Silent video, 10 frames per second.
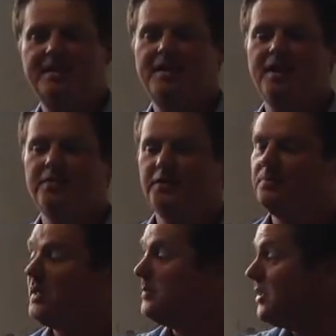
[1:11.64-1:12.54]
Love
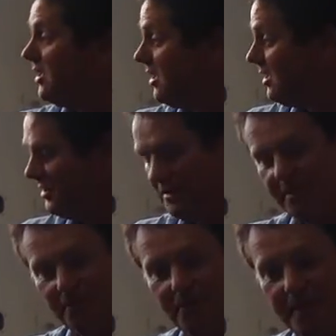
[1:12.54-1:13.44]
can be banal and
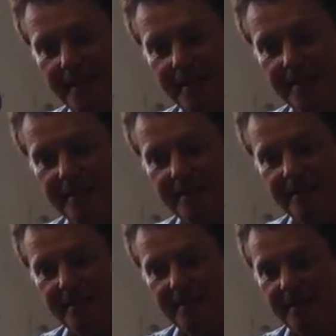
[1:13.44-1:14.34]
still be.
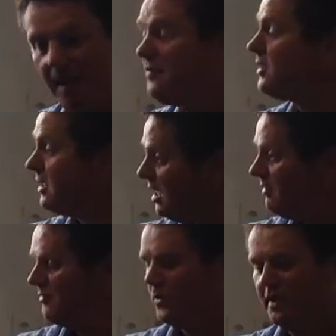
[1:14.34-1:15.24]
Love can
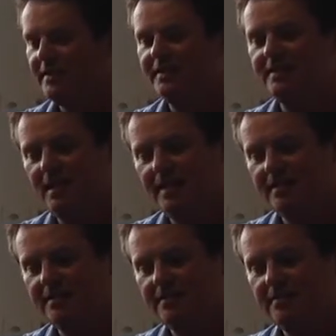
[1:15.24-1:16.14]
love what it
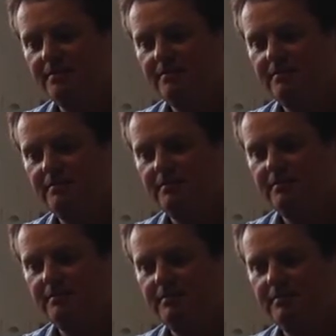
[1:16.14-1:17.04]
dislikes.
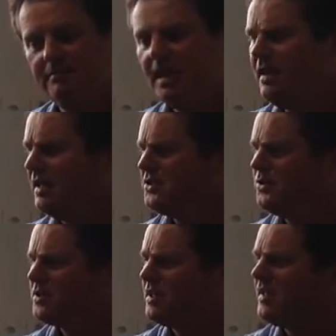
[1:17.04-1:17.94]
As
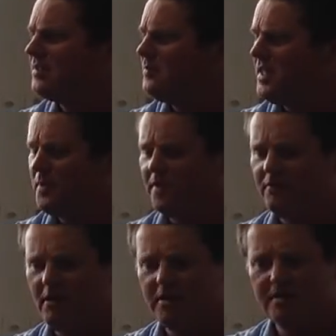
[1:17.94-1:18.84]
you dislike me, my
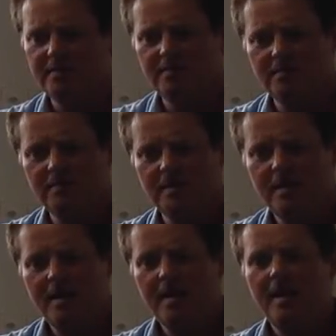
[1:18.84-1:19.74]
friend.
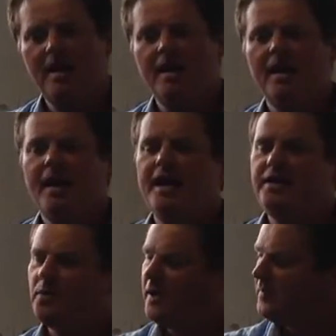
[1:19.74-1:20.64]

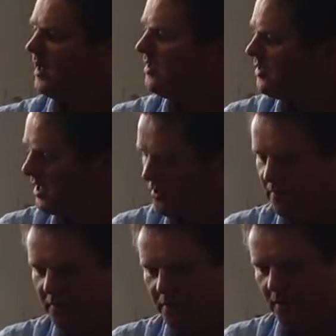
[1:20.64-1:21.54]
Anyway, I thank
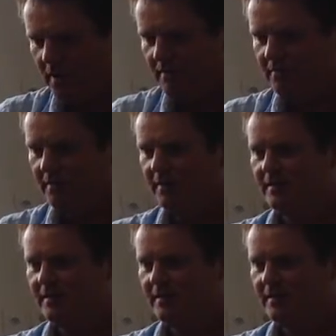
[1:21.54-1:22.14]
you for your love.